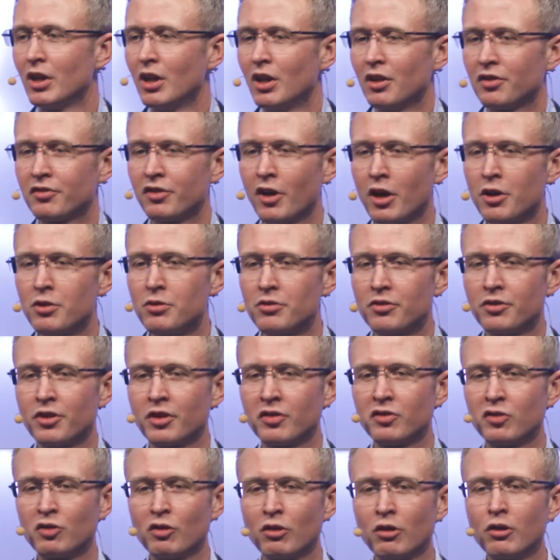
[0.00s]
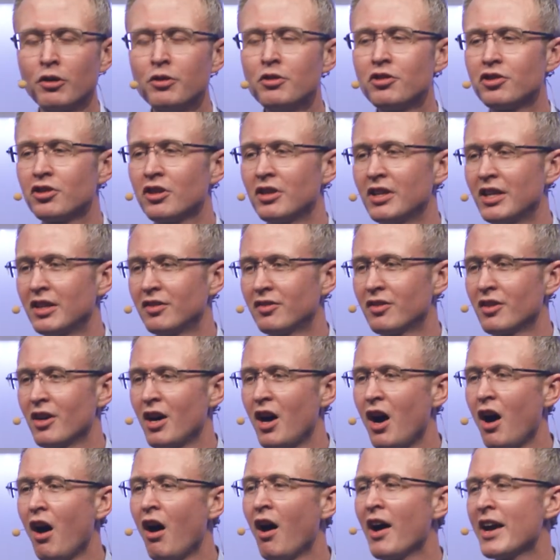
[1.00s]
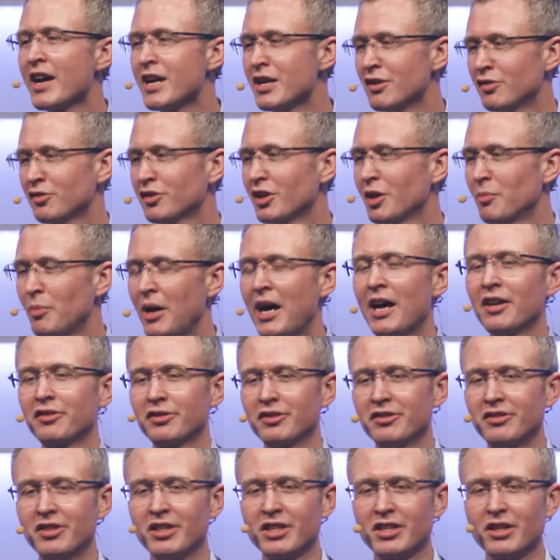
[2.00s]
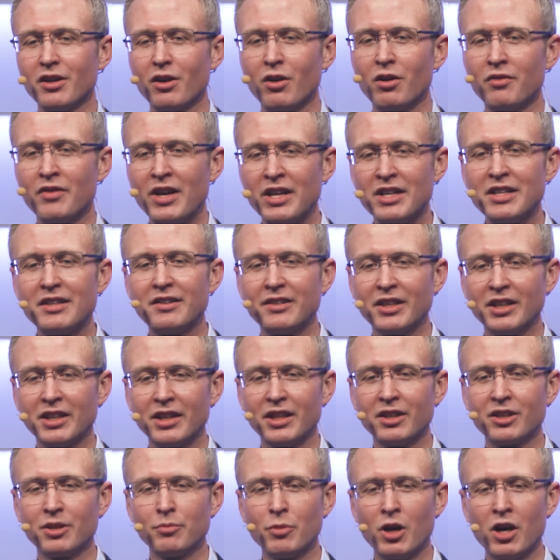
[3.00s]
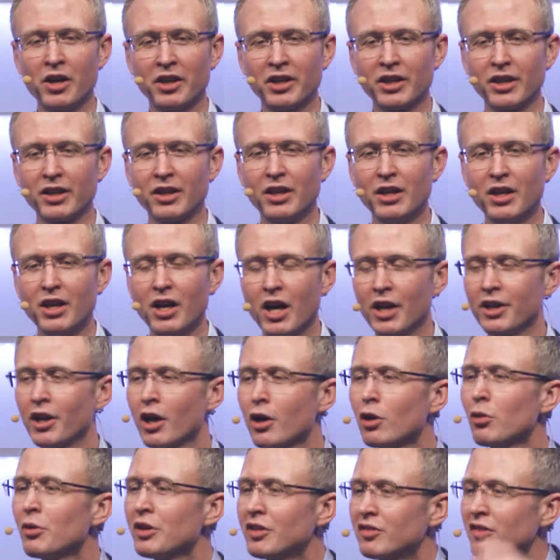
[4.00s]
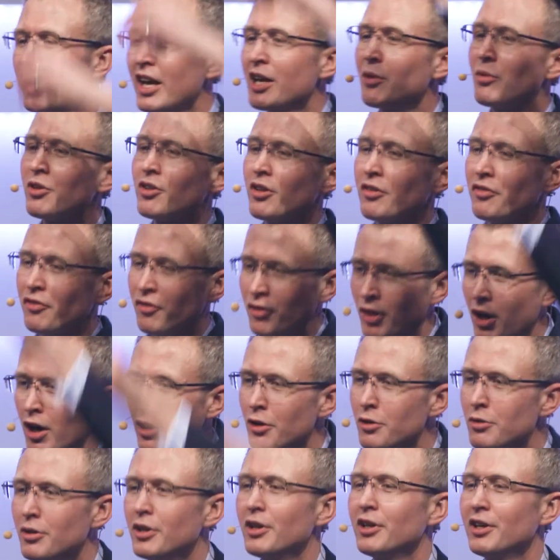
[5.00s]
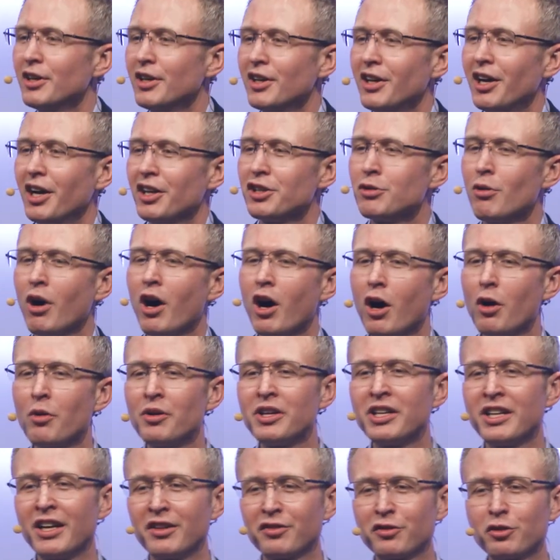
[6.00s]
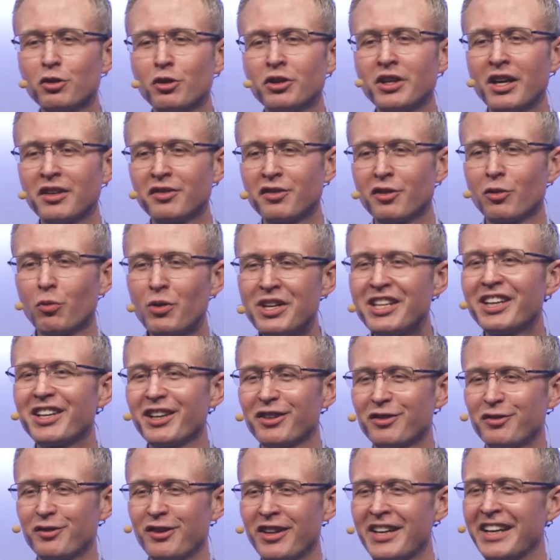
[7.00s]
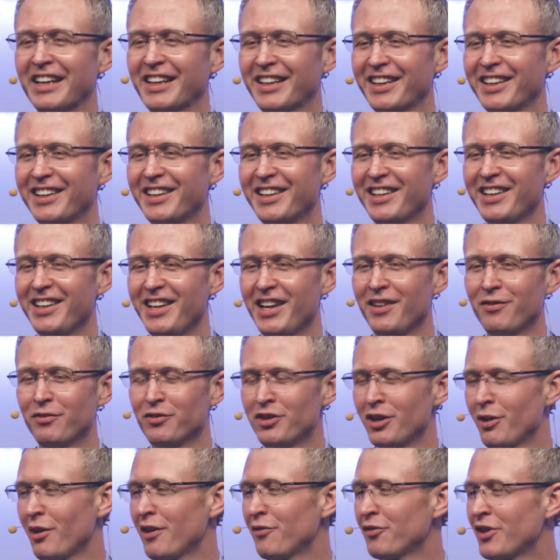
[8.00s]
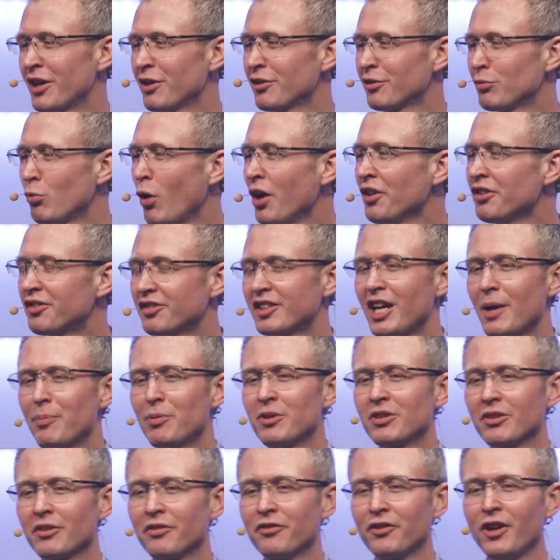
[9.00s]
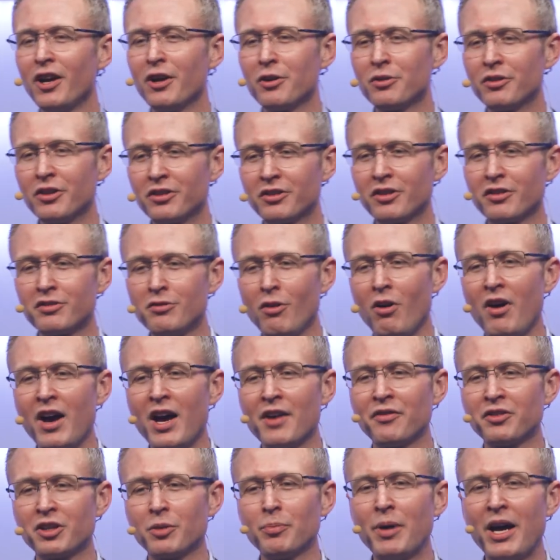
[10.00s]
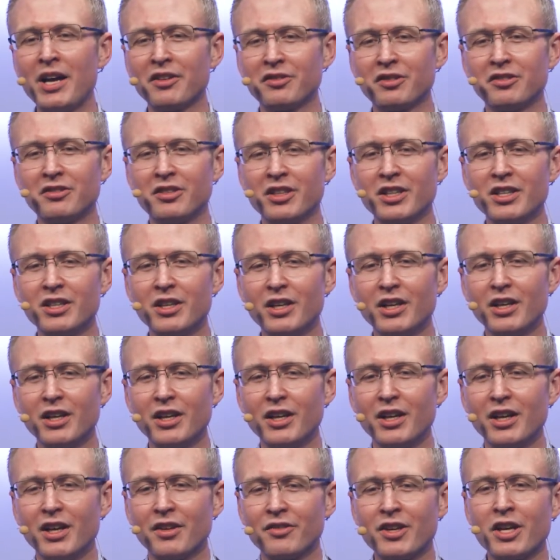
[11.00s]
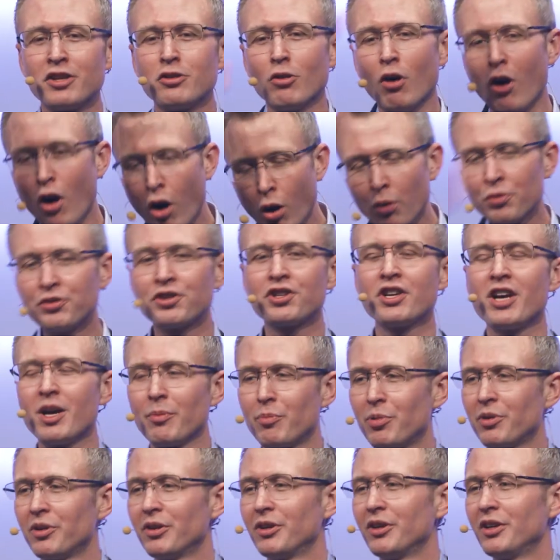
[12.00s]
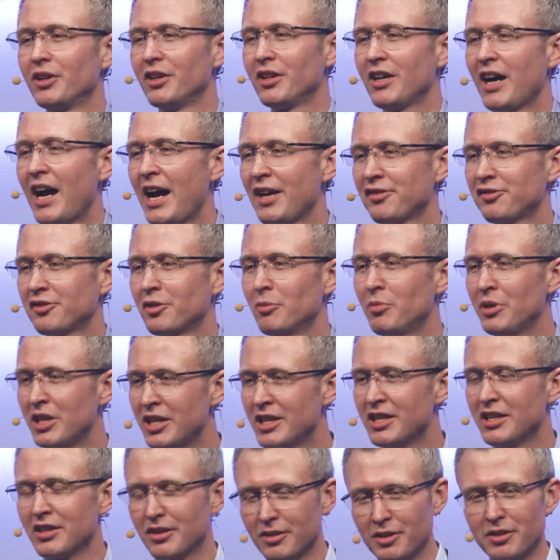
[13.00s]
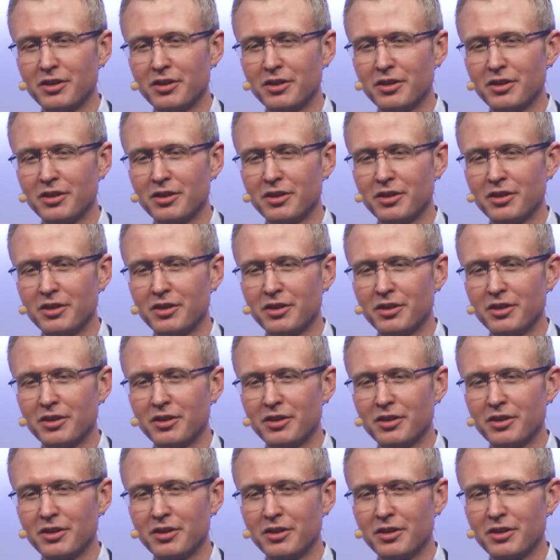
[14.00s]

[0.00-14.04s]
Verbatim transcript: So the solution is the highest capacity of anything in the market. And I always say with a flow, you are only as good as the weakest link. If, you know, if there is one step in the flow that does not have capacity, then your whole chip has to be